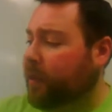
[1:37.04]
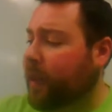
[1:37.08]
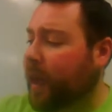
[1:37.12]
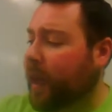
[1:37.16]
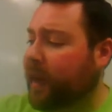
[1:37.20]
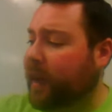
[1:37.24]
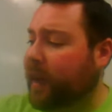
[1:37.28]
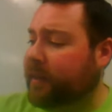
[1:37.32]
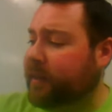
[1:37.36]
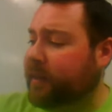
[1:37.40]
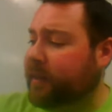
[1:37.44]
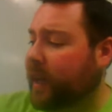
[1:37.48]

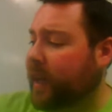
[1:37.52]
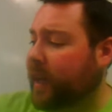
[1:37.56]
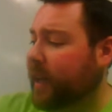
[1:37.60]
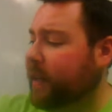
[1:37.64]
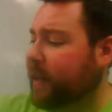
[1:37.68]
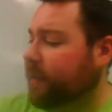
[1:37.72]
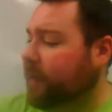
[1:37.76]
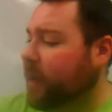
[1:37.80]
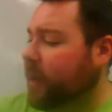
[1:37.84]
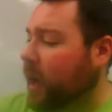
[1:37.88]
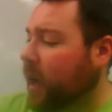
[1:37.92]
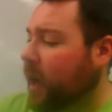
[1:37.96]
that
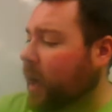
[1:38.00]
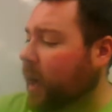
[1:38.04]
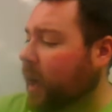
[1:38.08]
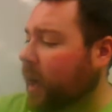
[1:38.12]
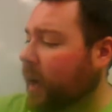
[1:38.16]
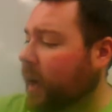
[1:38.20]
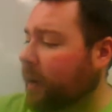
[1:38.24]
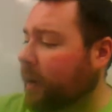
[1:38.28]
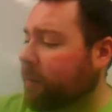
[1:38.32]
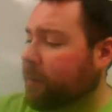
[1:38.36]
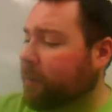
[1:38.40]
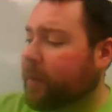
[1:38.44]
aside,
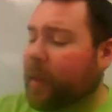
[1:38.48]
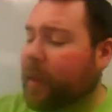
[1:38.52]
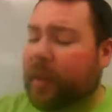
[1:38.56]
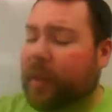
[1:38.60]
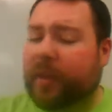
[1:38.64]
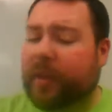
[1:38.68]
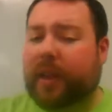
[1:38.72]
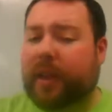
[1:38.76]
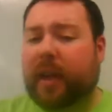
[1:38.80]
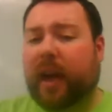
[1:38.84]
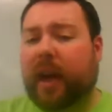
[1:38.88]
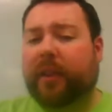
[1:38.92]

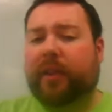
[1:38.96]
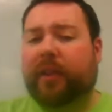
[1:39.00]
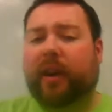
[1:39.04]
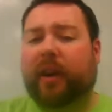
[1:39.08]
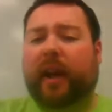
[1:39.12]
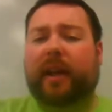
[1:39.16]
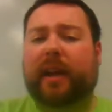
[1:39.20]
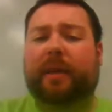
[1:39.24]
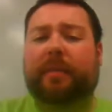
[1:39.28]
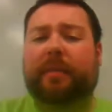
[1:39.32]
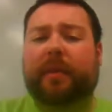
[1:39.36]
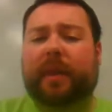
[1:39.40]
the other
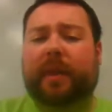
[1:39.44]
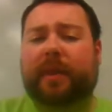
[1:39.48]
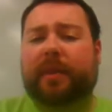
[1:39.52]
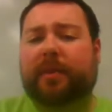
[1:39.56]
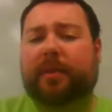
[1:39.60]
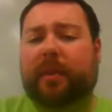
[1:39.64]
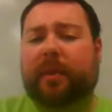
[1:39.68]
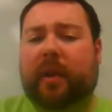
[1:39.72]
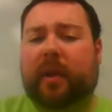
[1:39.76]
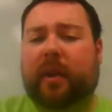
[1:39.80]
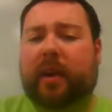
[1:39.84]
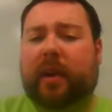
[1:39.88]
item that
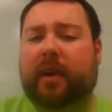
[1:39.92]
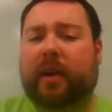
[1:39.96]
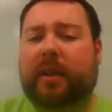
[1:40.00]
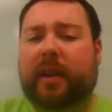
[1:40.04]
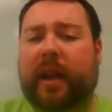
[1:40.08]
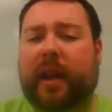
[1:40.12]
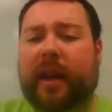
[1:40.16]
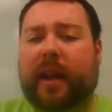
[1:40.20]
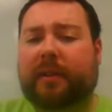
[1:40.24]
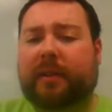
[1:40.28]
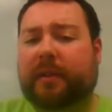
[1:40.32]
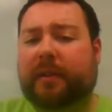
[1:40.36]
you are
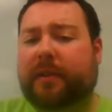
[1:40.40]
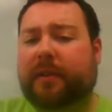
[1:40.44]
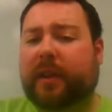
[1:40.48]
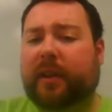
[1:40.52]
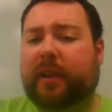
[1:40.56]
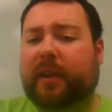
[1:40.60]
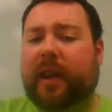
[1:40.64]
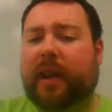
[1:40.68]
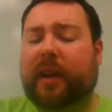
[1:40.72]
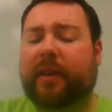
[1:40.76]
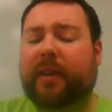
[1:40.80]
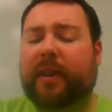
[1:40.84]
going to have to
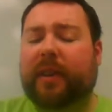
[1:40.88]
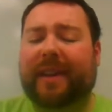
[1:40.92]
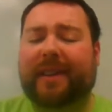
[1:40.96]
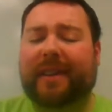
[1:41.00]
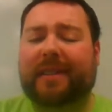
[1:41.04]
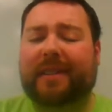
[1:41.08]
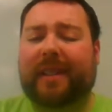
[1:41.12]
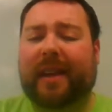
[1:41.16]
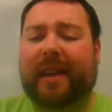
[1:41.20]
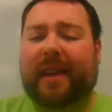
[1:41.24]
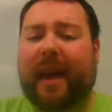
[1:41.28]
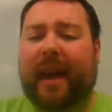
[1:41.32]
figure out
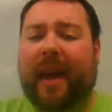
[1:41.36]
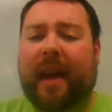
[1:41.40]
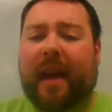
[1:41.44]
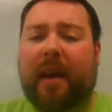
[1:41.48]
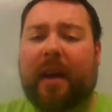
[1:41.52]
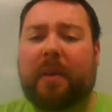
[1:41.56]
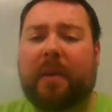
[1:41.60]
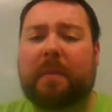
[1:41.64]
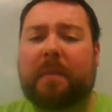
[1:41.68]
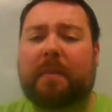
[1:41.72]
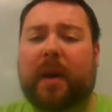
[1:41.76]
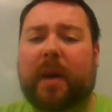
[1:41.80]
is
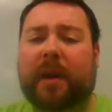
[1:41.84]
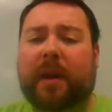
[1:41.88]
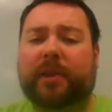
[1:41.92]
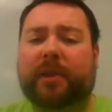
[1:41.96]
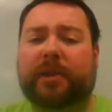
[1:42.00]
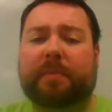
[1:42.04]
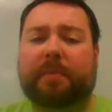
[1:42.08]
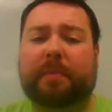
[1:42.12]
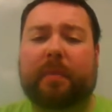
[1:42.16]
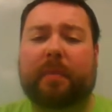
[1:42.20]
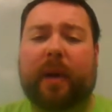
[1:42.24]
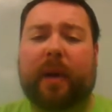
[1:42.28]
how
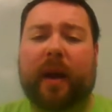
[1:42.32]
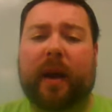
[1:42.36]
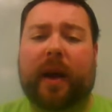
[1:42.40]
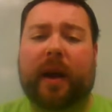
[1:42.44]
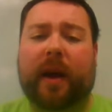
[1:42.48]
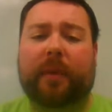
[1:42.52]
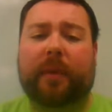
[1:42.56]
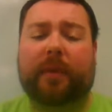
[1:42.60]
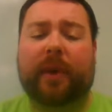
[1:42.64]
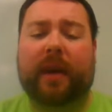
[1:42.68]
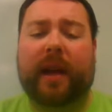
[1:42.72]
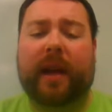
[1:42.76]
much
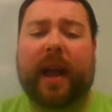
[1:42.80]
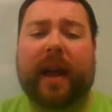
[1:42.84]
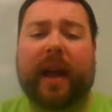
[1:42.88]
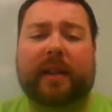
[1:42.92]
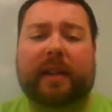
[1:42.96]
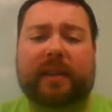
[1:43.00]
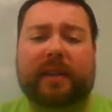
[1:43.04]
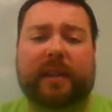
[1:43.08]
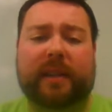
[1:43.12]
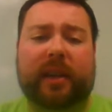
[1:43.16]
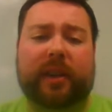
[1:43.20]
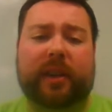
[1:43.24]

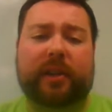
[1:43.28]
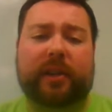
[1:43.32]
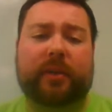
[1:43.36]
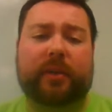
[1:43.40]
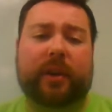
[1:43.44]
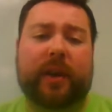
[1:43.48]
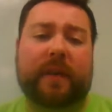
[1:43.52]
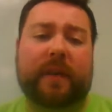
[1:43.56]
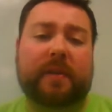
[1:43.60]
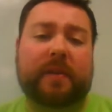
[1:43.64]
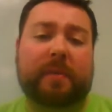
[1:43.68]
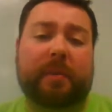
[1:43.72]
reactant are you
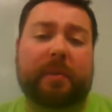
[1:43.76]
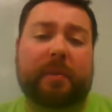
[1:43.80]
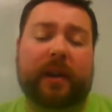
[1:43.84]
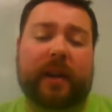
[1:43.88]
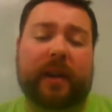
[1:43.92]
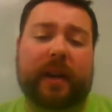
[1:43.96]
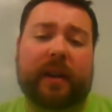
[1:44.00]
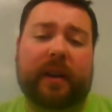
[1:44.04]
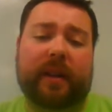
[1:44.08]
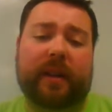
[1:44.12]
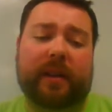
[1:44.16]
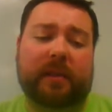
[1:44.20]
going to have to
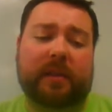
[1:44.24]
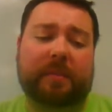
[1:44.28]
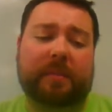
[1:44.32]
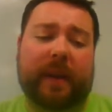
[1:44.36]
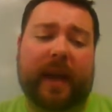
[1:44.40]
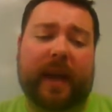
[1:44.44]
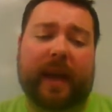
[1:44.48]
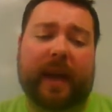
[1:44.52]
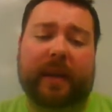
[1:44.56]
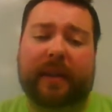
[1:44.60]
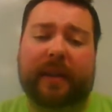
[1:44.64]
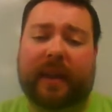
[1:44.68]
put into this
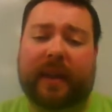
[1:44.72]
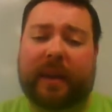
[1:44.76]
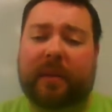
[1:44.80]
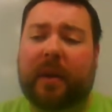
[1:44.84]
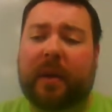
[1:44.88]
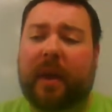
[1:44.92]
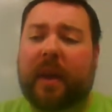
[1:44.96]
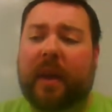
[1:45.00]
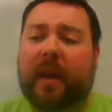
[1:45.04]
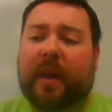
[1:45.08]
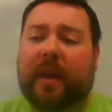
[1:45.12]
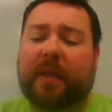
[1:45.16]
bag.
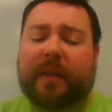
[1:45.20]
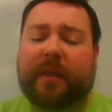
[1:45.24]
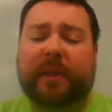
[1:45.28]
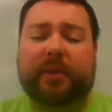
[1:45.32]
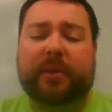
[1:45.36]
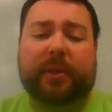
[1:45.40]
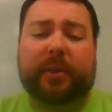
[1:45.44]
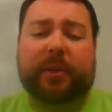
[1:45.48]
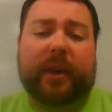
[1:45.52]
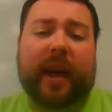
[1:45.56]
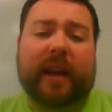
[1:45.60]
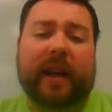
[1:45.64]
Now,
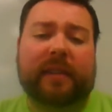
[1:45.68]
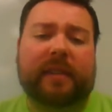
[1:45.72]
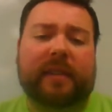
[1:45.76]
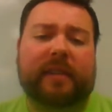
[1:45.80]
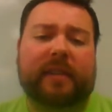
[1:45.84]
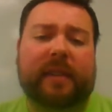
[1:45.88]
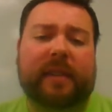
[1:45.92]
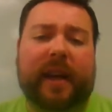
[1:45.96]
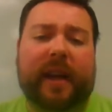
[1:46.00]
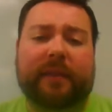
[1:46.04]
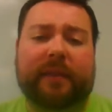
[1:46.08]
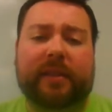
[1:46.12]
these
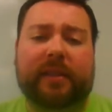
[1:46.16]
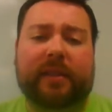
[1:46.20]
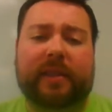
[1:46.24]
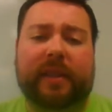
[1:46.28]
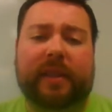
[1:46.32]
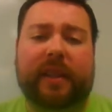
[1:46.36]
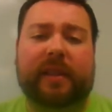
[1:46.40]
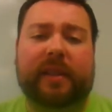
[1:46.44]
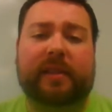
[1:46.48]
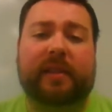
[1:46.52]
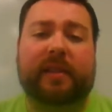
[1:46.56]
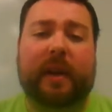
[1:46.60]
reactants have to
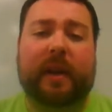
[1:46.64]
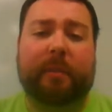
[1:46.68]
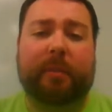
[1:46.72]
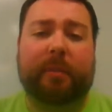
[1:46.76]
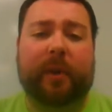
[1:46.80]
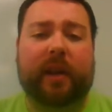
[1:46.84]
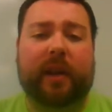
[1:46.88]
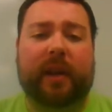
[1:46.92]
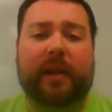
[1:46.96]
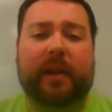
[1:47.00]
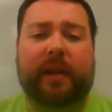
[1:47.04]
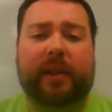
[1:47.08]
stay
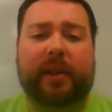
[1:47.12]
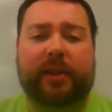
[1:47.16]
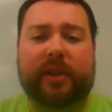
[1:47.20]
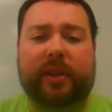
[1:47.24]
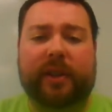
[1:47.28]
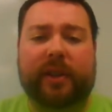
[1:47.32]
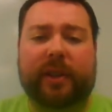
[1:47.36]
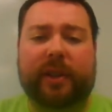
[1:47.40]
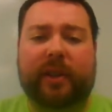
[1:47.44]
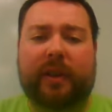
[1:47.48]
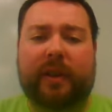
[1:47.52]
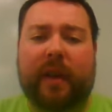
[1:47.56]
separate
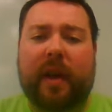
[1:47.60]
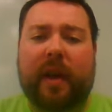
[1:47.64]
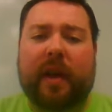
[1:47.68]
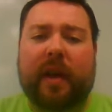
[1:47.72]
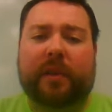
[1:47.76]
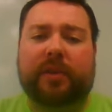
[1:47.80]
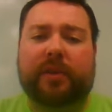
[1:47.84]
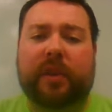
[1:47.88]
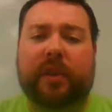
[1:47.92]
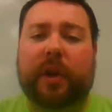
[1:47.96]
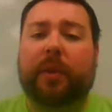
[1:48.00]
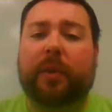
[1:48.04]
initially,
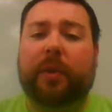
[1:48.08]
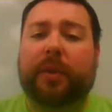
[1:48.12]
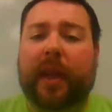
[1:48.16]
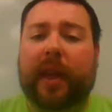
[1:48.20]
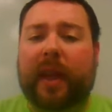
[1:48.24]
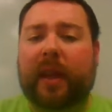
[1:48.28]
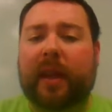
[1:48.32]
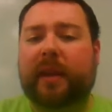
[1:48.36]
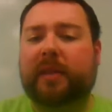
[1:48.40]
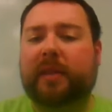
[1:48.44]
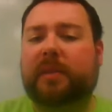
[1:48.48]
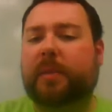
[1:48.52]
so
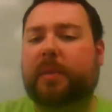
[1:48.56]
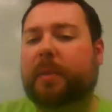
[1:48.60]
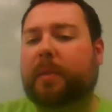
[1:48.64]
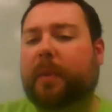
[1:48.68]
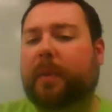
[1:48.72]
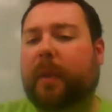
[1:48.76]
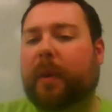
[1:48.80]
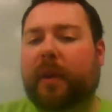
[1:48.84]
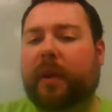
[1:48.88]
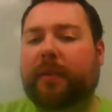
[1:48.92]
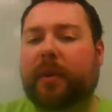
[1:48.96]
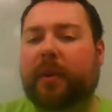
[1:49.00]
that needs to be
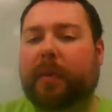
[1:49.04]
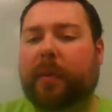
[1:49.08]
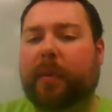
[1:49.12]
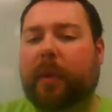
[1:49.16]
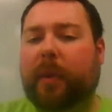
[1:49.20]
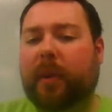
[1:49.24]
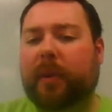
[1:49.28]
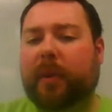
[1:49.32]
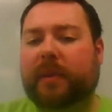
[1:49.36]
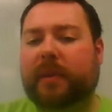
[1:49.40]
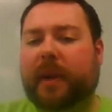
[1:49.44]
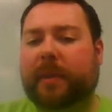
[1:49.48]
part of your
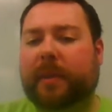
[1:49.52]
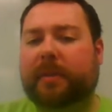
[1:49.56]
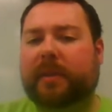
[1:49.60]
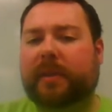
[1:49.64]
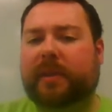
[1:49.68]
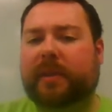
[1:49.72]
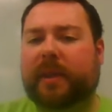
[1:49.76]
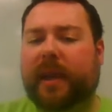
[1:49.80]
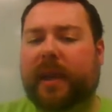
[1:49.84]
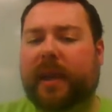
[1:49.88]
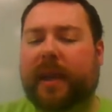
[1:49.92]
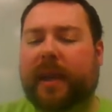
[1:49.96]
prototype
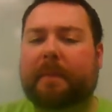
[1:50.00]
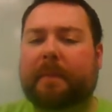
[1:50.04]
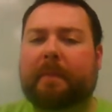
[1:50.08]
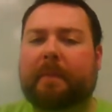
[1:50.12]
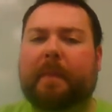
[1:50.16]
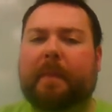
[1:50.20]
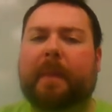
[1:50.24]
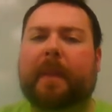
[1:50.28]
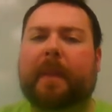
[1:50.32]
design.